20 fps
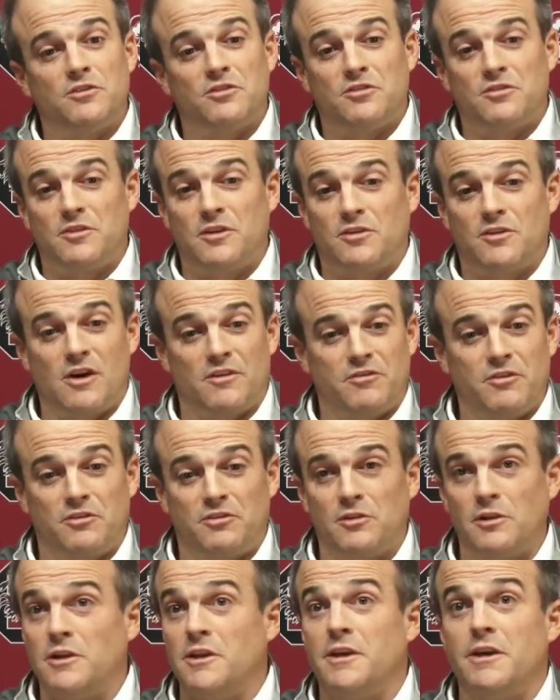It's the
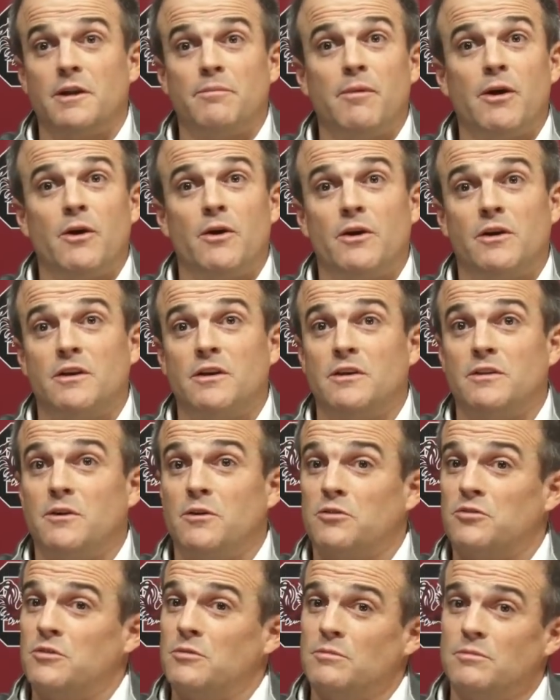toughest league in America, and
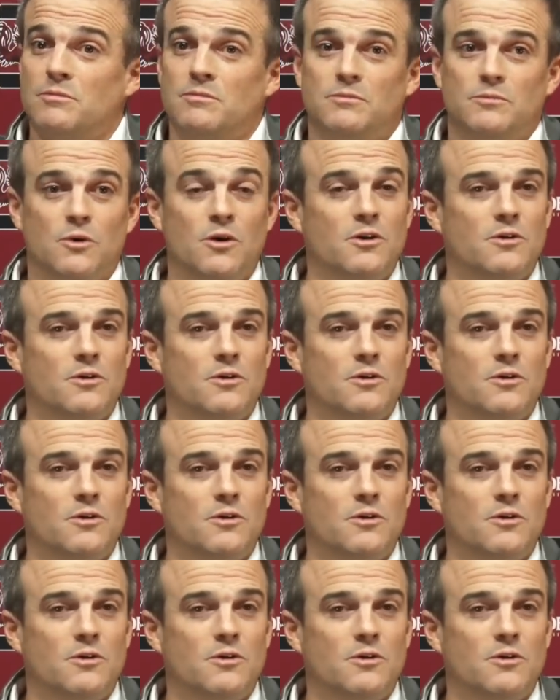there's some